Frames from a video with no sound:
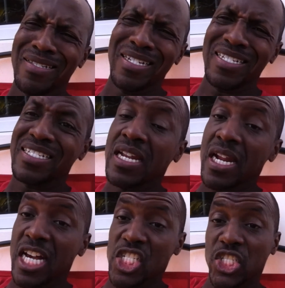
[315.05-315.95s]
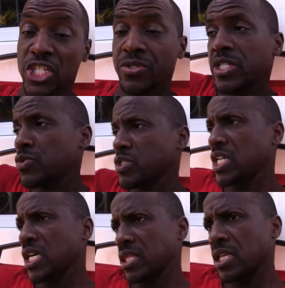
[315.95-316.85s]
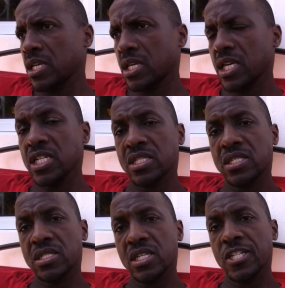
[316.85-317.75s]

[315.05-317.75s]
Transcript: This is another share in which I think it's